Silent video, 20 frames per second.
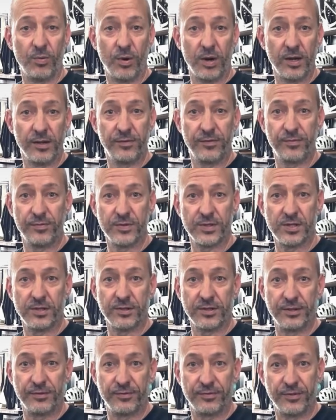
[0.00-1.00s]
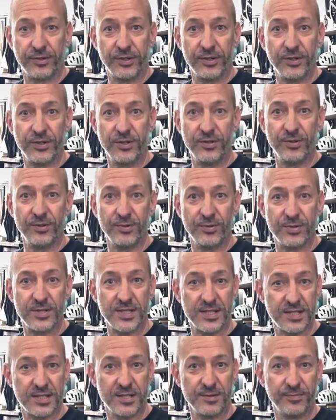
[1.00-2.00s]
wife was looking for a new
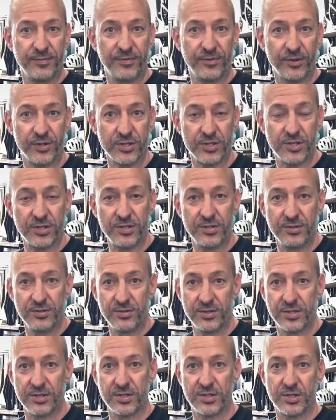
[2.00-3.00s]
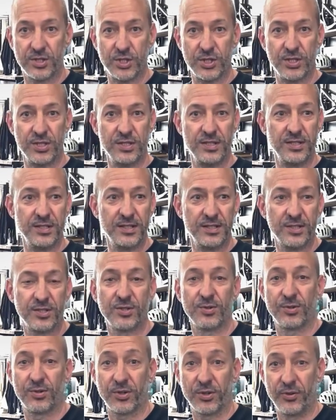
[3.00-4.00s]
system for us to use, so she
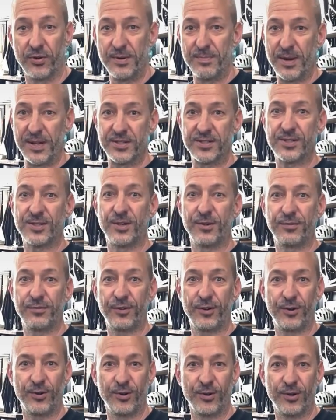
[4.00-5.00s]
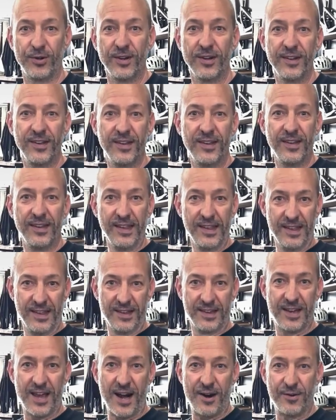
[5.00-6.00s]
took 3 months off her
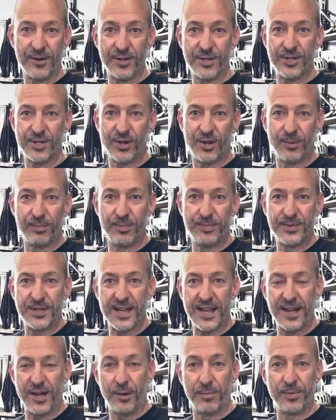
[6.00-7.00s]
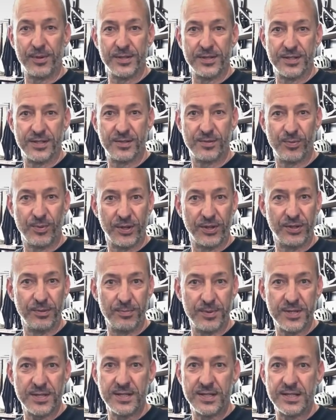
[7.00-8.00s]
current job to help us with the
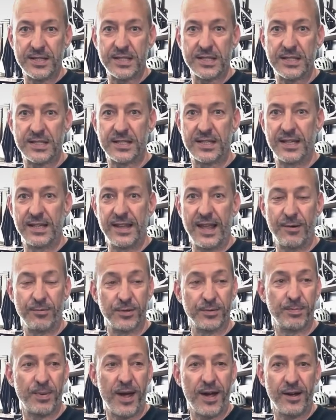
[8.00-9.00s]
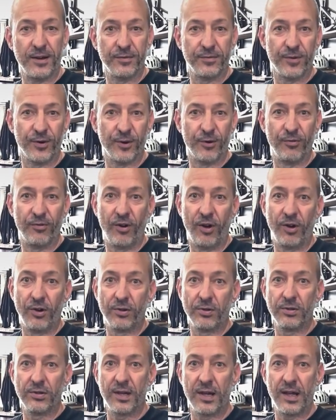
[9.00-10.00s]
business, and that was part of her role.
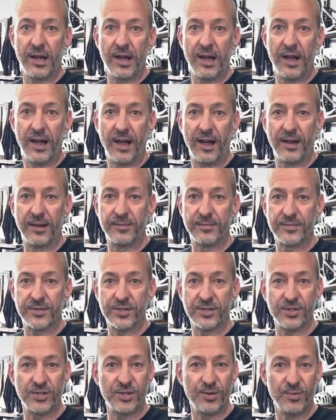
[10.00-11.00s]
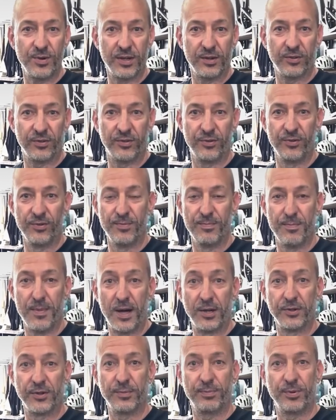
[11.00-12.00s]
So she went through
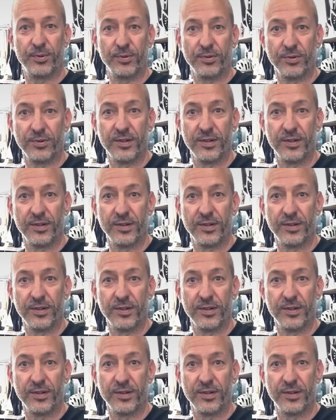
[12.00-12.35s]
multiple